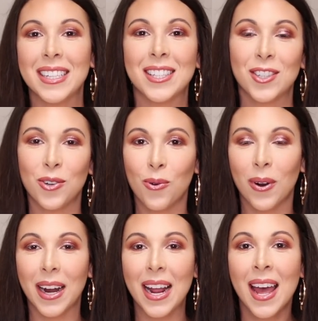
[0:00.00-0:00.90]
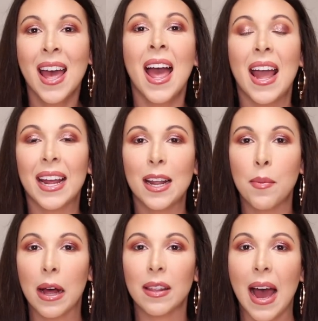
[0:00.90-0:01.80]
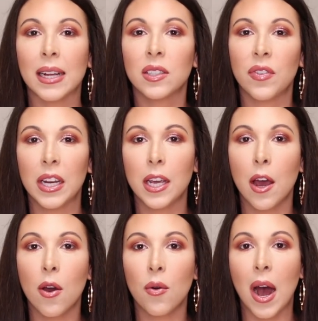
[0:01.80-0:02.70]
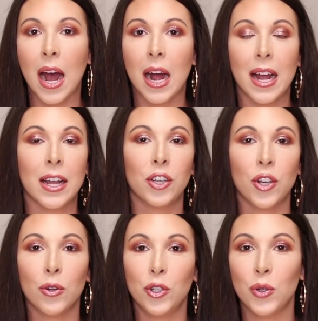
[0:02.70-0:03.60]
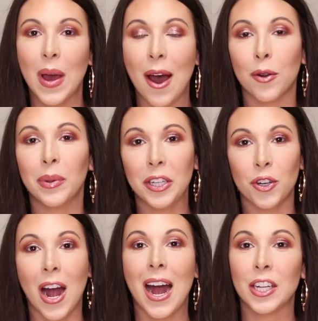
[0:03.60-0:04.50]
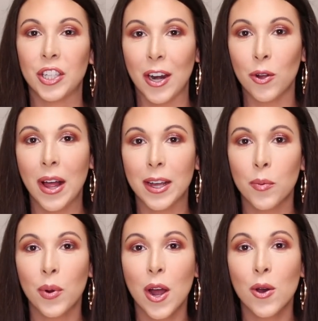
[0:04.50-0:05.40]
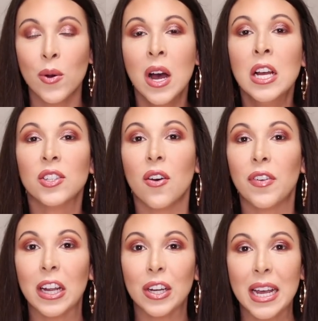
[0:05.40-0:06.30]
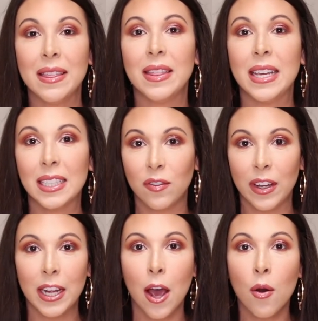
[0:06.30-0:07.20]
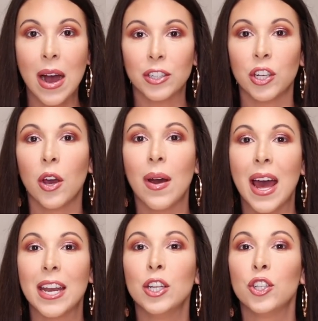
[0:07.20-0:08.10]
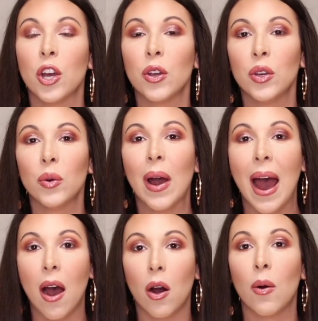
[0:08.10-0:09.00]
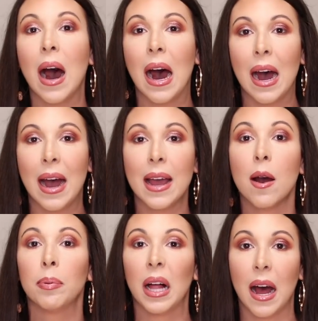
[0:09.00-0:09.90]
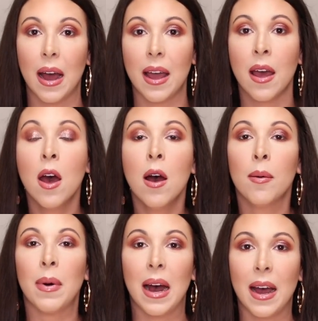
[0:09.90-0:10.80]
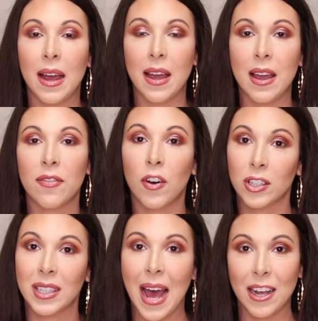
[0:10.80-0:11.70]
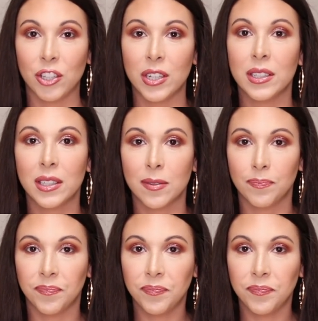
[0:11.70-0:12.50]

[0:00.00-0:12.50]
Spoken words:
It's Tori, and in my last video I showed you how to blend your eyeshadow like a pro, so I figured in this video I should go ahead and show you how I apply my false lashes.